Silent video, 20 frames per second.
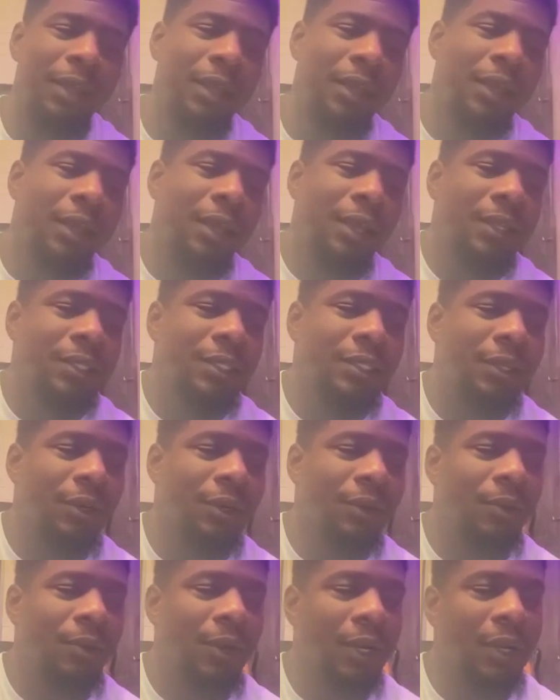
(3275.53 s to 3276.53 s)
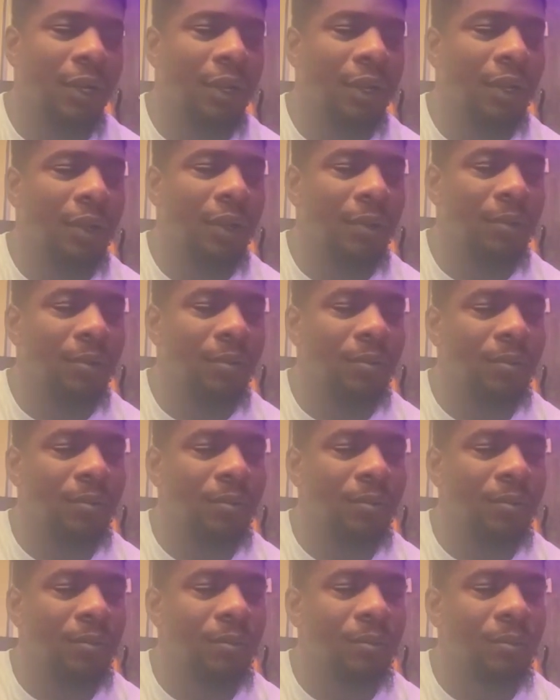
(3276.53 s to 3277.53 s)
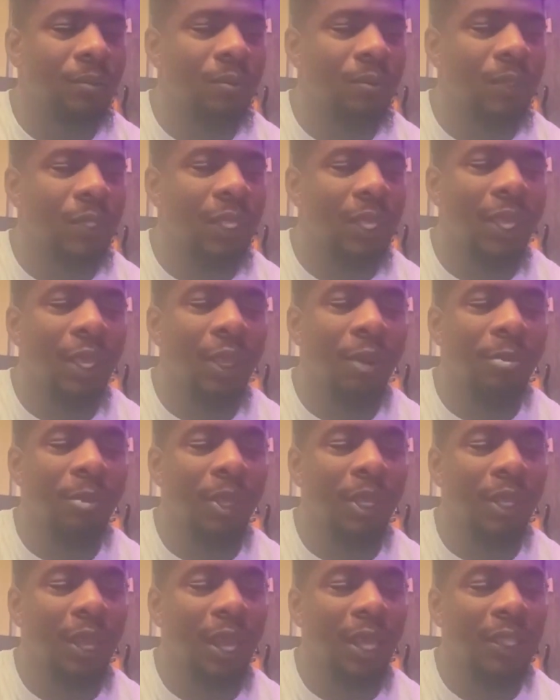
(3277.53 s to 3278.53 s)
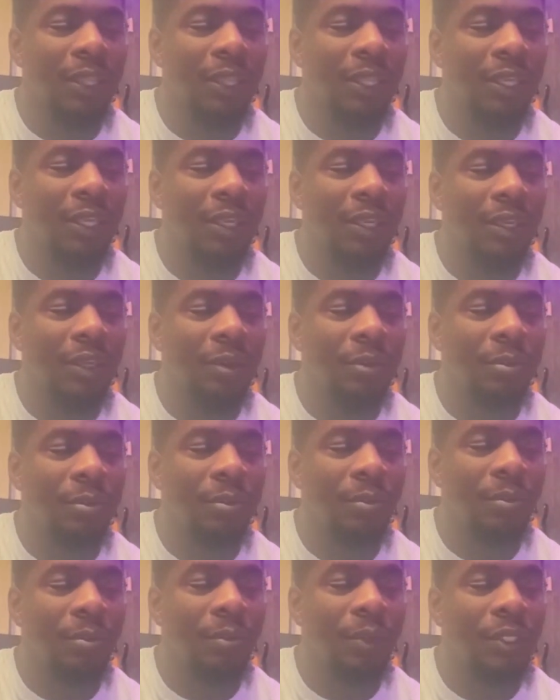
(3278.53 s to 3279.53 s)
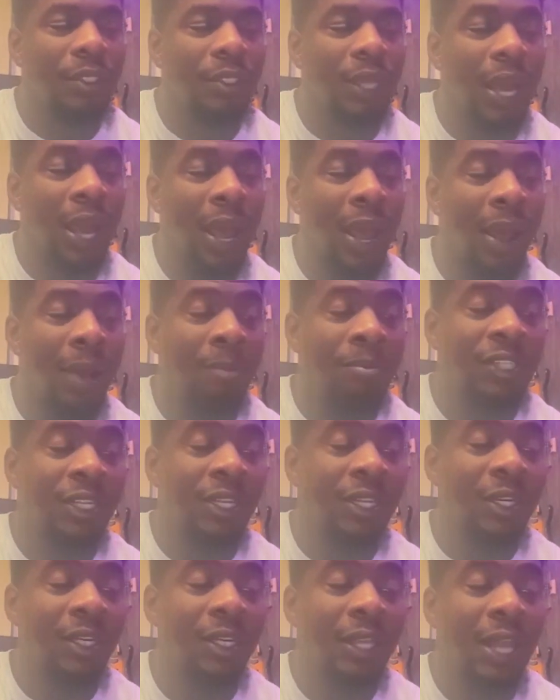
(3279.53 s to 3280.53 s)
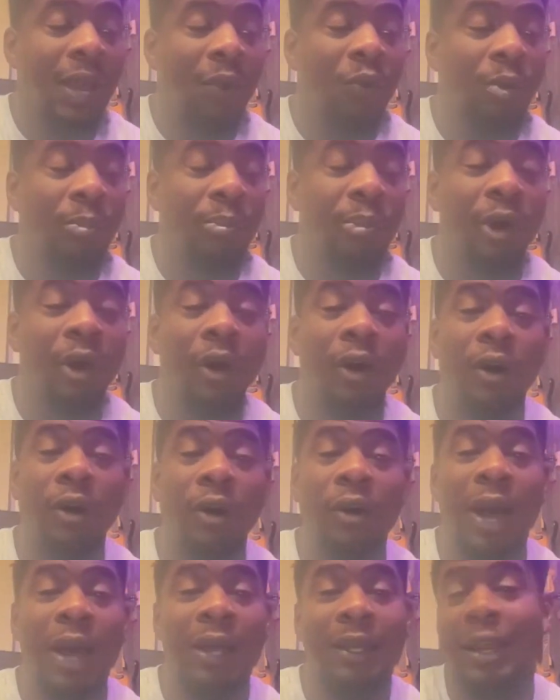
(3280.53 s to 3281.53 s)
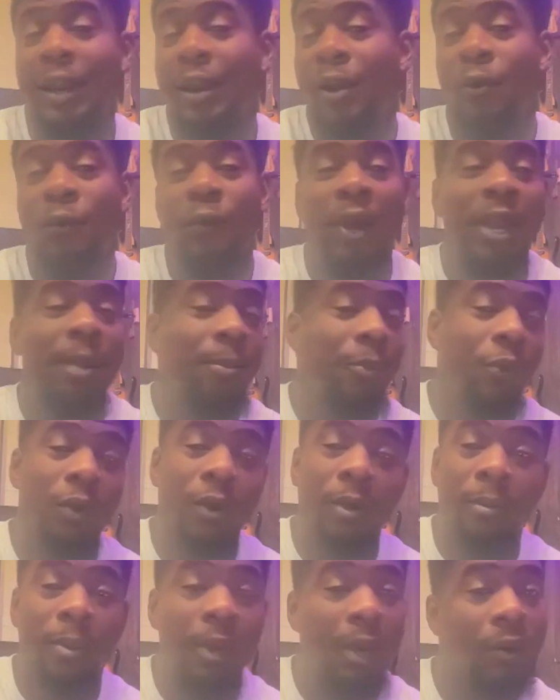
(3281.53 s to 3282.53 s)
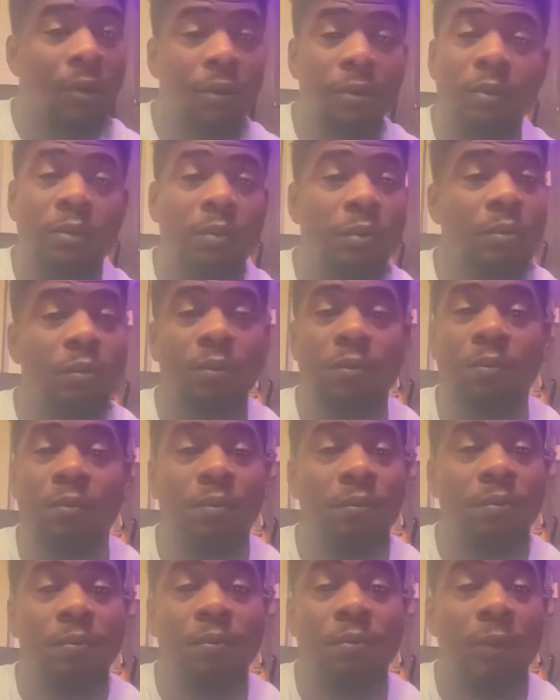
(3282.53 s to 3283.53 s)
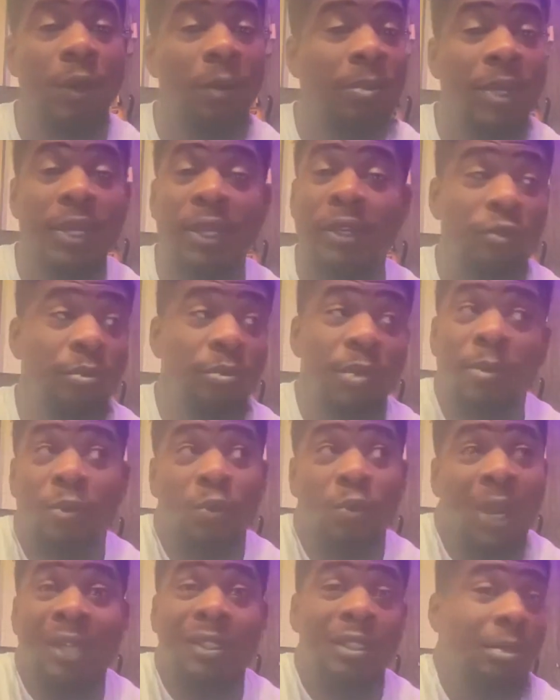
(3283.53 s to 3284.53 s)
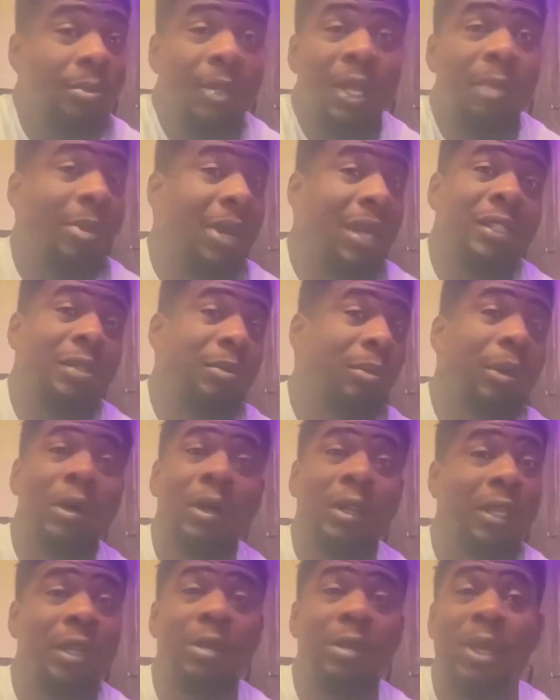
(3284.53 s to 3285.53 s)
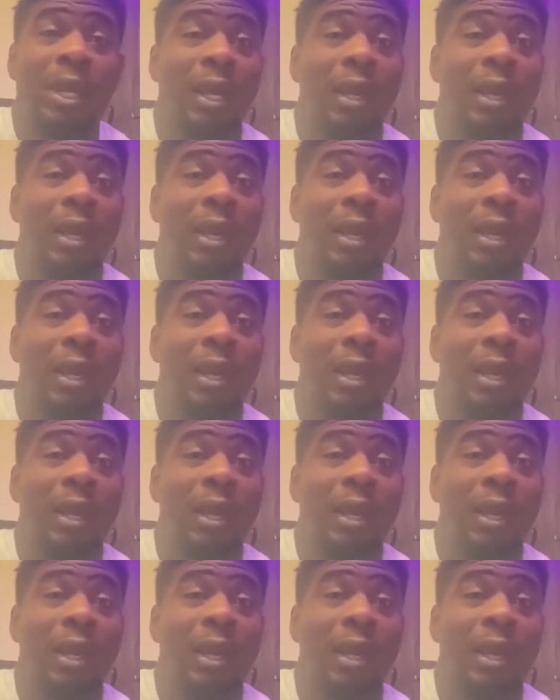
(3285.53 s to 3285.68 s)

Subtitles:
and so, yeah, man, I think I'm seeing it a lot with ball. I care way more about opinions from people who actually play basketball in the NBA.